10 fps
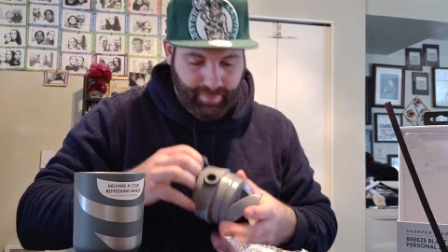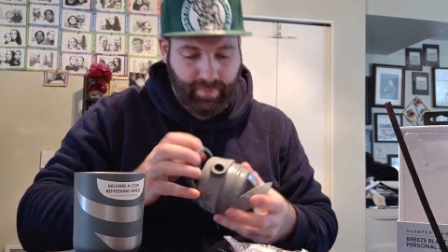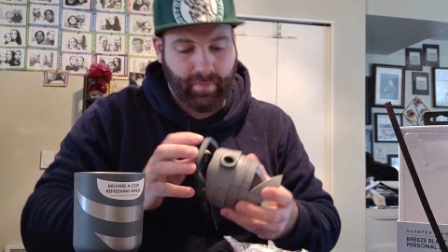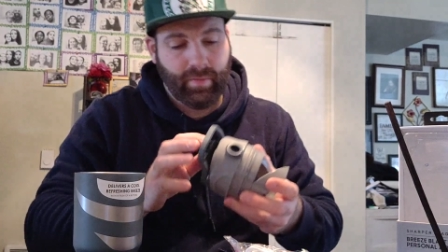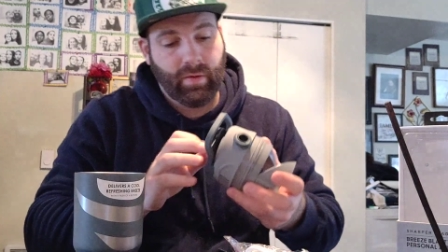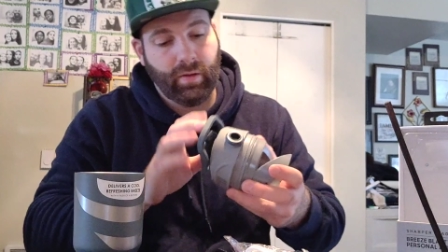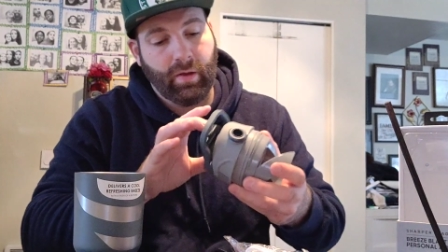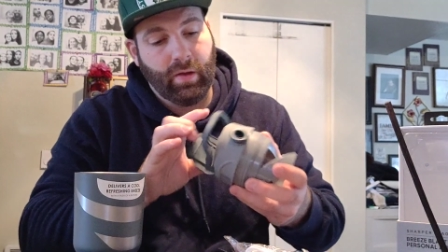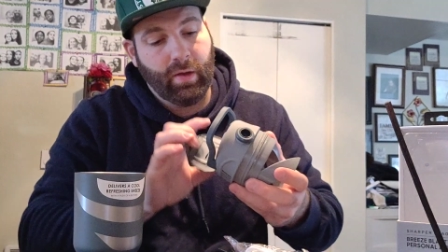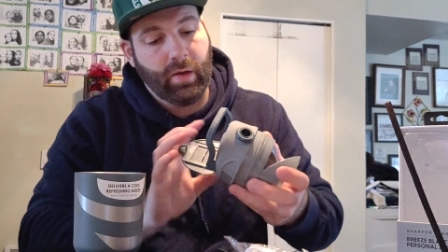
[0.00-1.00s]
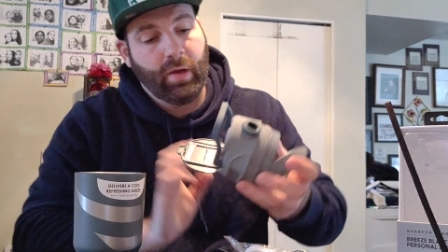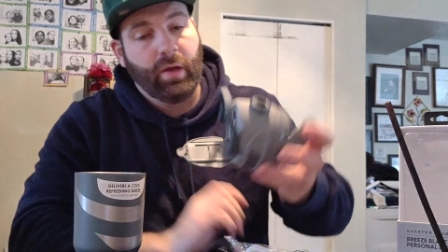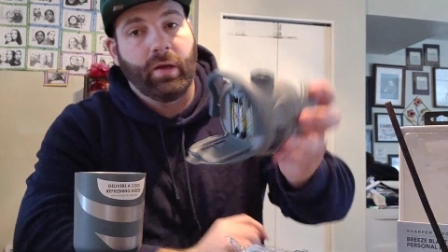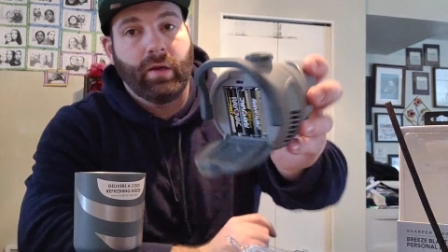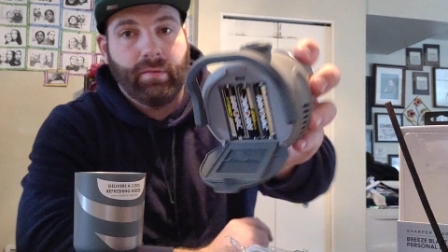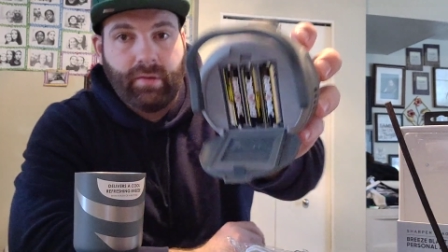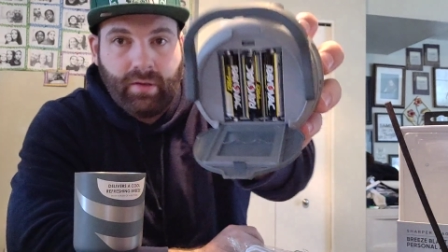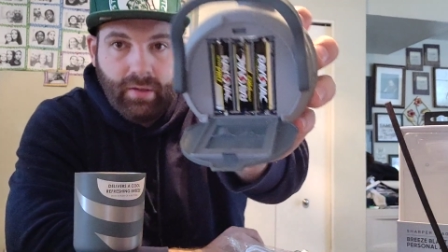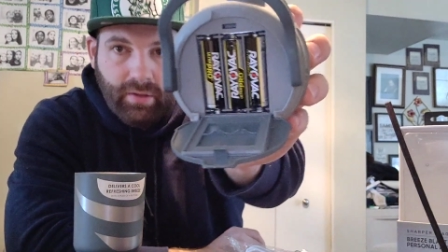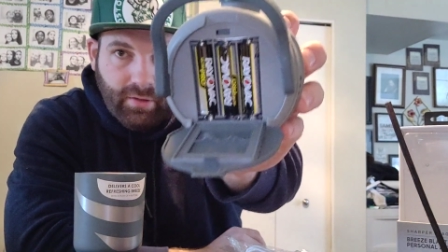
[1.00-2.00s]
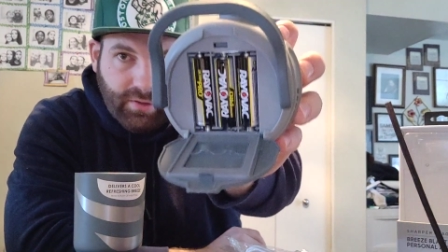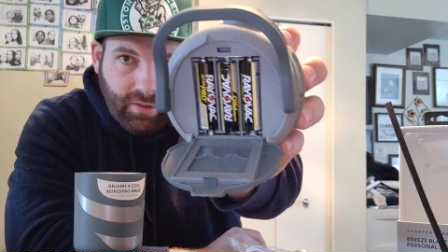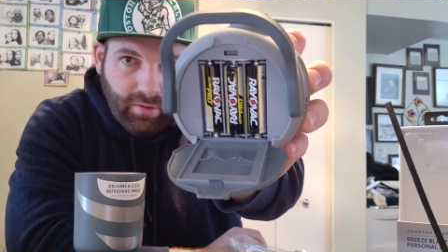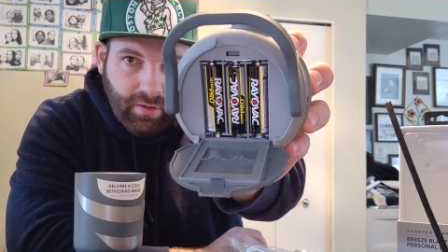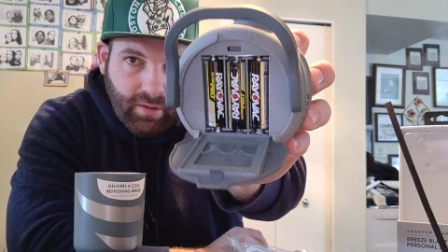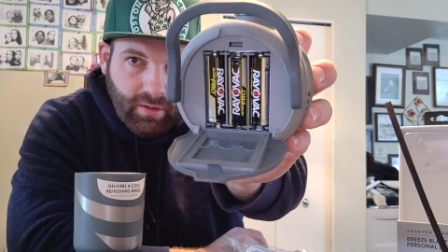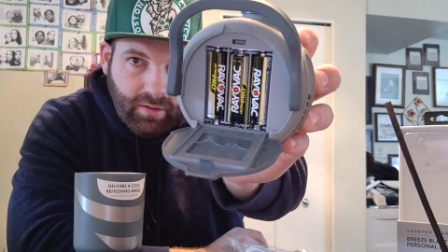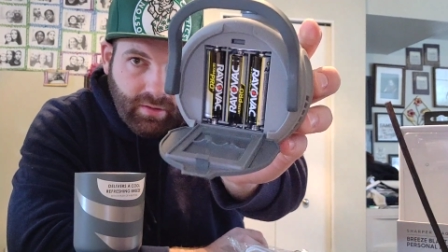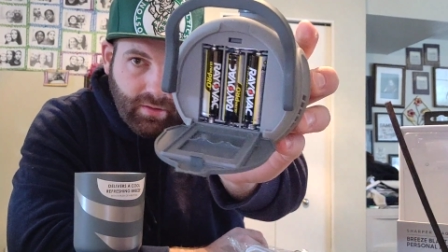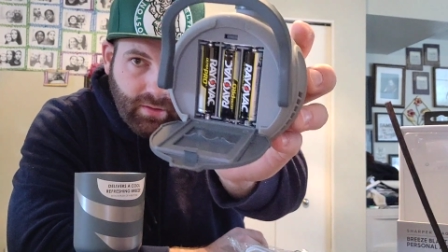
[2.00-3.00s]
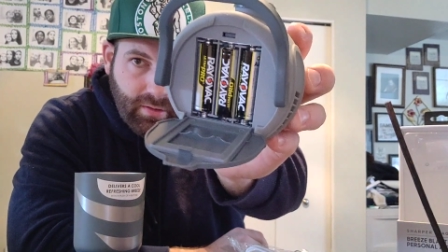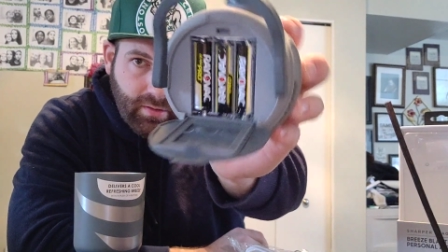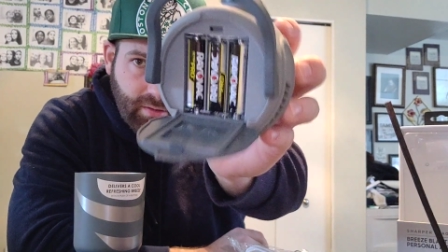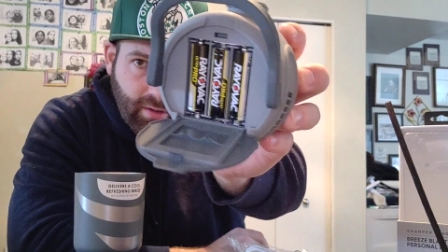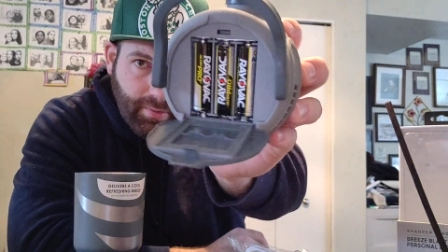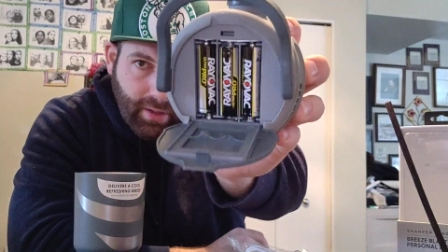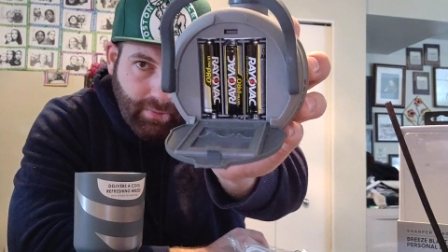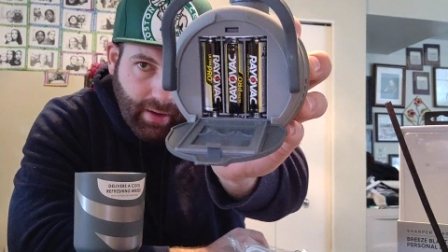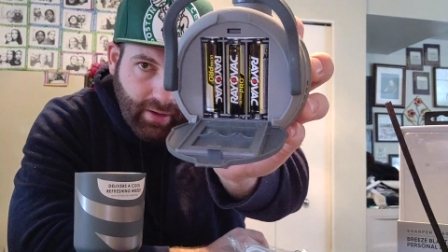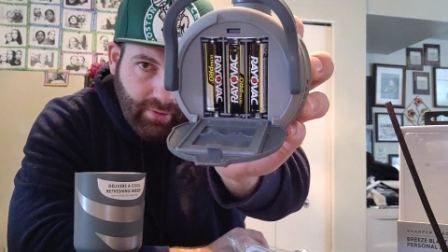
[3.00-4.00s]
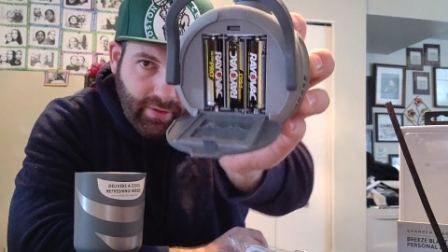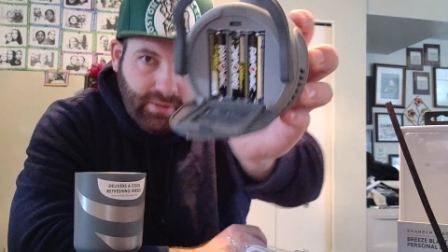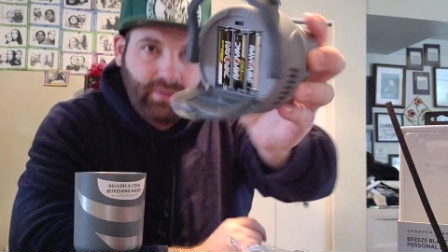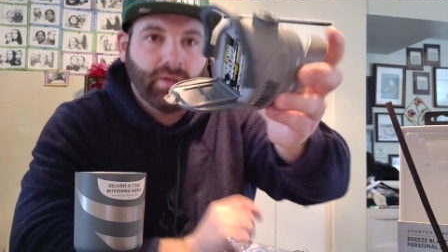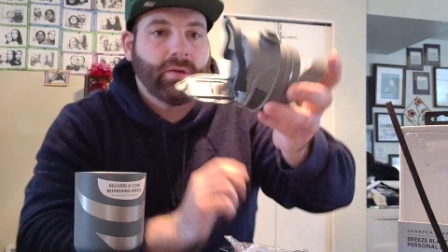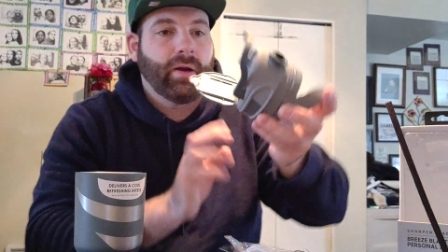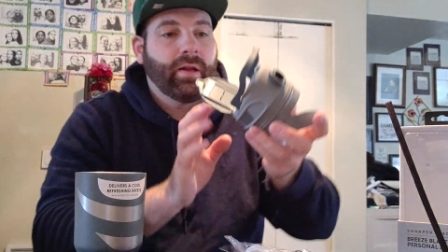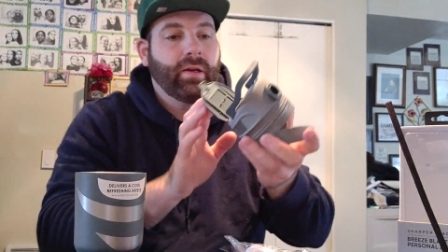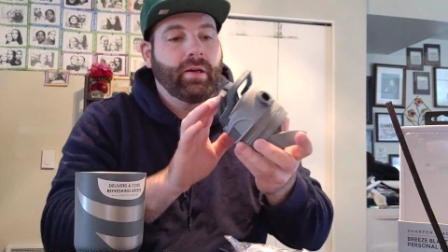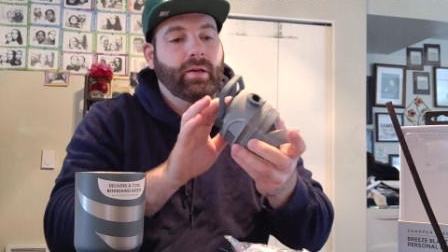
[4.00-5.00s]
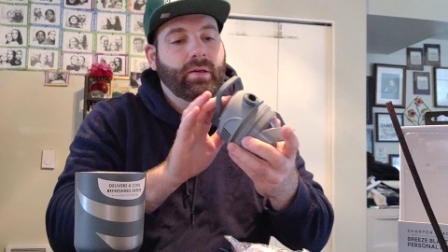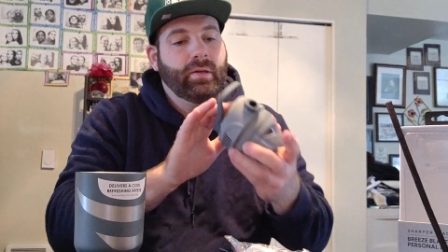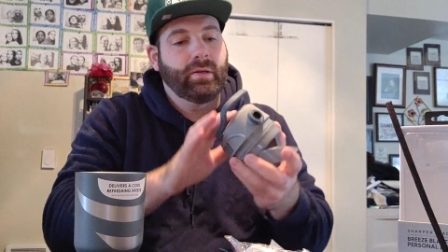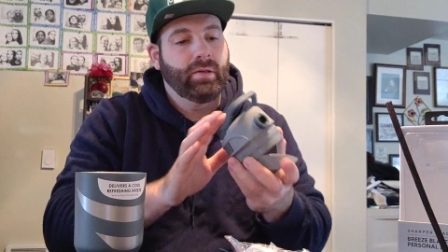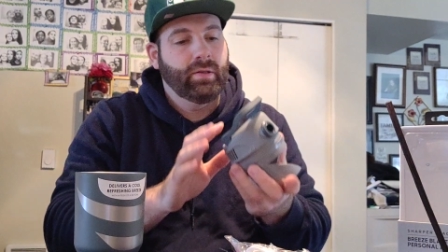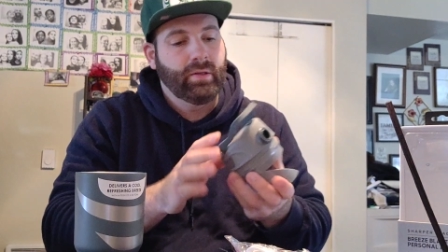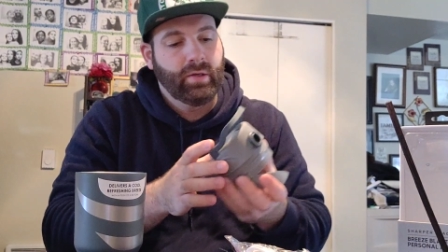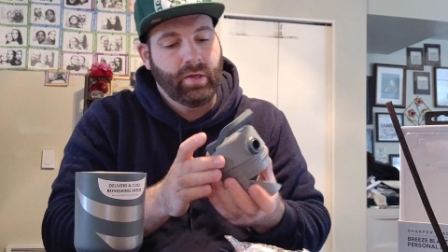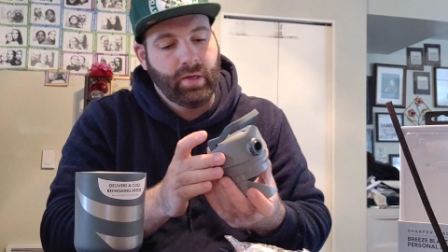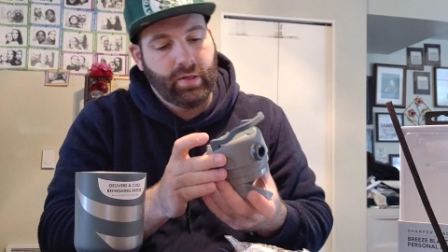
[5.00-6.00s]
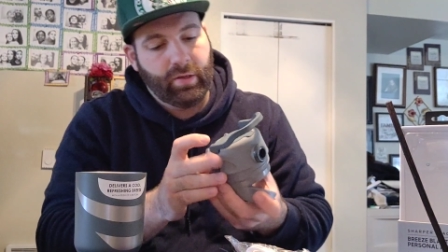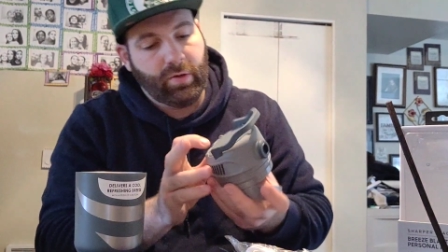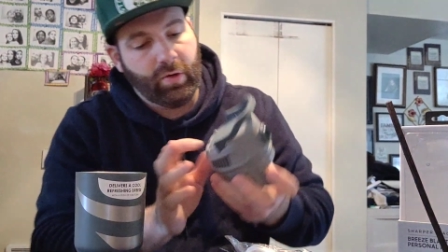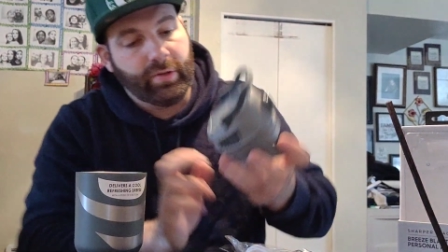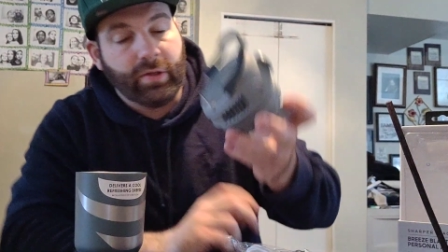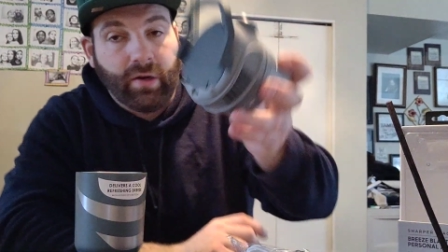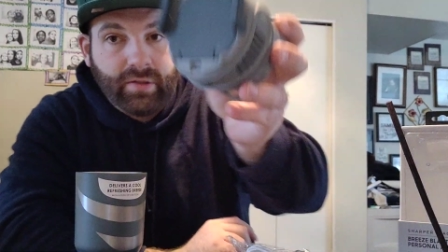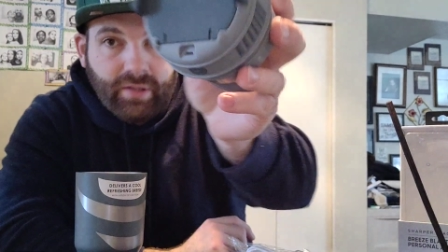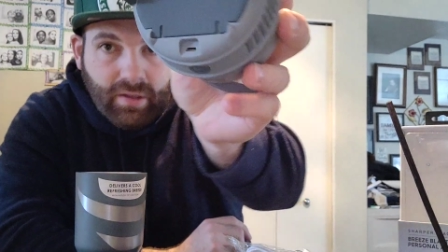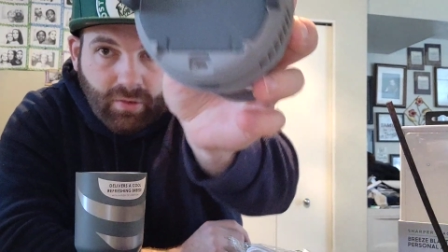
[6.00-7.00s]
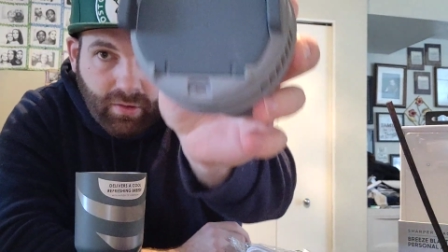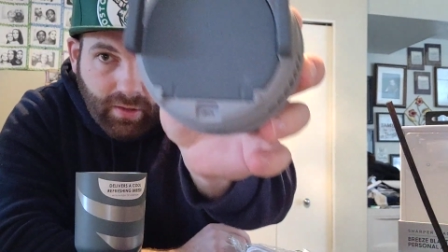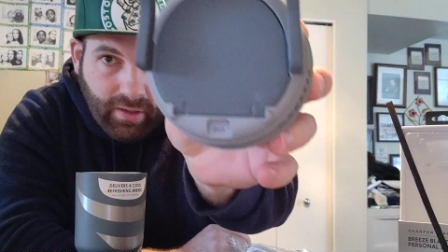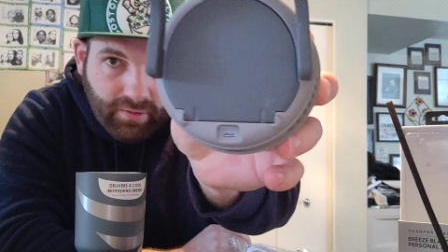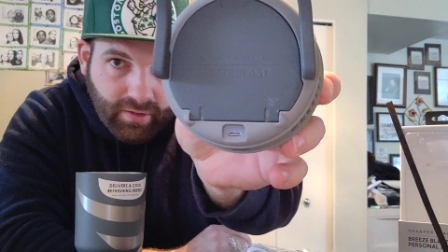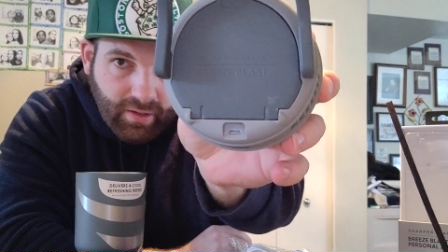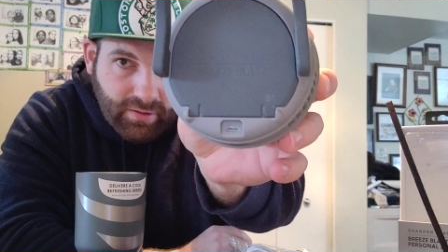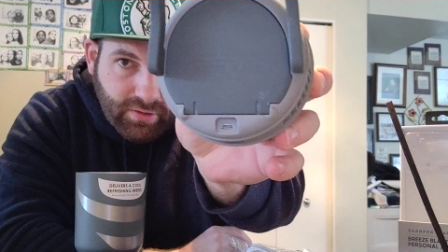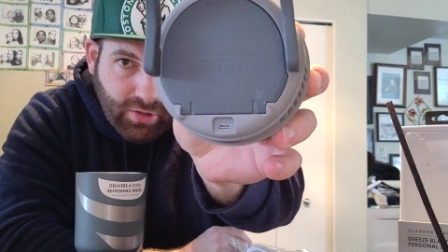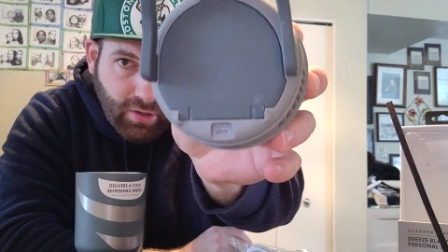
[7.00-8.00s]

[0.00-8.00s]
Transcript: go there's your three double A batteries. Go right in there. And of course, it's hard to see it low. Like I said, there's the